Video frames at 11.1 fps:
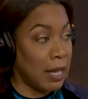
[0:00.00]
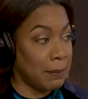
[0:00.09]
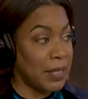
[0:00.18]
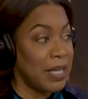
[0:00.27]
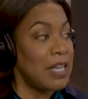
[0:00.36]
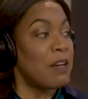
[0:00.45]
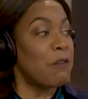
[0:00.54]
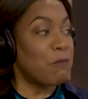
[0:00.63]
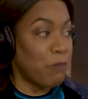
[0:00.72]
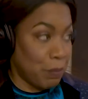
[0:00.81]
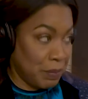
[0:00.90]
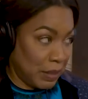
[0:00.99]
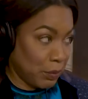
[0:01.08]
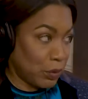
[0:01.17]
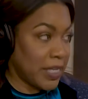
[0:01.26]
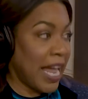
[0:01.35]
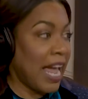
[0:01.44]
up, for people
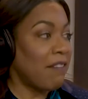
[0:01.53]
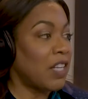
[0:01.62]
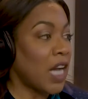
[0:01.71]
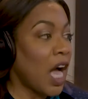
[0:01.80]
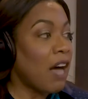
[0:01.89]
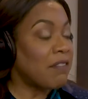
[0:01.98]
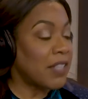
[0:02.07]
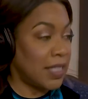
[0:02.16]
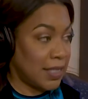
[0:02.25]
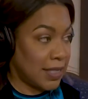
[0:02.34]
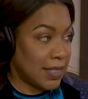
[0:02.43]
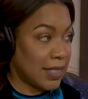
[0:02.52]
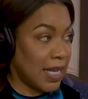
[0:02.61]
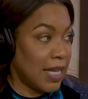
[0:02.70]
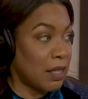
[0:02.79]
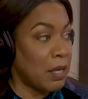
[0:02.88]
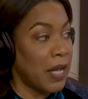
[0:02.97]
to have the confidence.
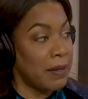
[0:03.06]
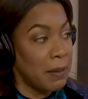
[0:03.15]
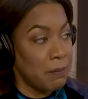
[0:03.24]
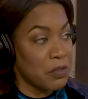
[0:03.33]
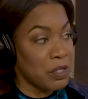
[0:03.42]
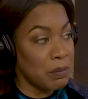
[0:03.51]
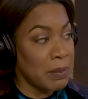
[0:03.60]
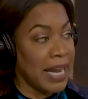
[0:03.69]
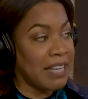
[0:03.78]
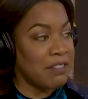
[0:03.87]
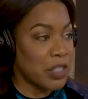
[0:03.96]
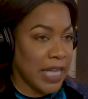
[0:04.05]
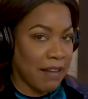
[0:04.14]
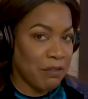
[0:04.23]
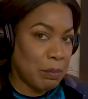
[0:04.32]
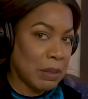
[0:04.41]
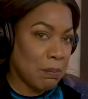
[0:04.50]
Certain behaviors have
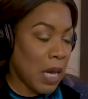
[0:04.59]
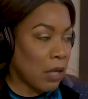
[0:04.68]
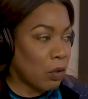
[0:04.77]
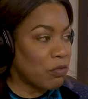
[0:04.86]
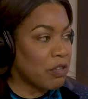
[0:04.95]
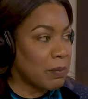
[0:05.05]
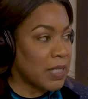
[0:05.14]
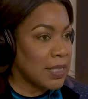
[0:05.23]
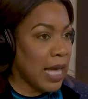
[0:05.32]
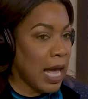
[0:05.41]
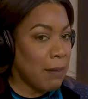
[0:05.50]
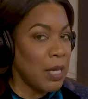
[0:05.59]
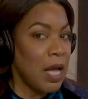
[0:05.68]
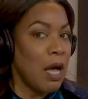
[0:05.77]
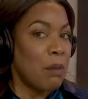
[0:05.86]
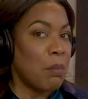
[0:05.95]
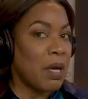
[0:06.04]
to be modeled from the top,
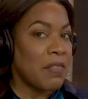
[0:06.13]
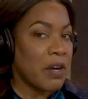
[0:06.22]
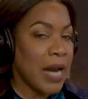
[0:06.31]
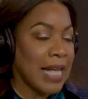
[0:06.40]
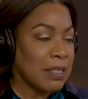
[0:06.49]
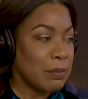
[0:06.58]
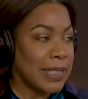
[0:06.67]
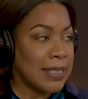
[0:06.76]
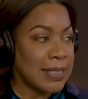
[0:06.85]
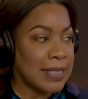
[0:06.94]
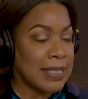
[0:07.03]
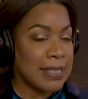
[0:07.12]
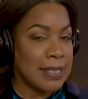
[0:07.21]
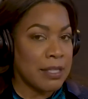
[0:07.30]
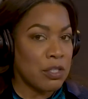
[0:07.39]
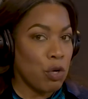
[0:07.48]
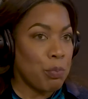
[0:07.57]
but there has to be a sense that
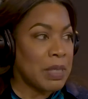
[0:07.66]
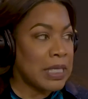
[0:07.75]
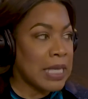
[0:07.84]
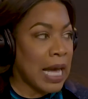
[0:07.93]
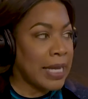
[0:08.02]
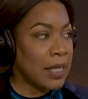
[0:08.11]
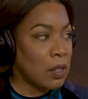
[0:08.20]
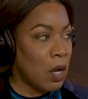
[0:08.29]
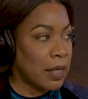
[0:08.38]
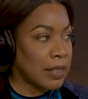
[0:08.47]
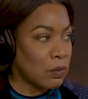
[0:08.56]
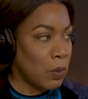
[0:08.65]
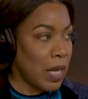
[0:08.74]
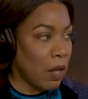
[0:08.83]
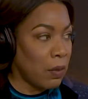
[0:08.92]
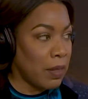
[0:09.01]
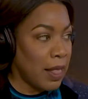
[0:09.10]
there's open dialogue as well.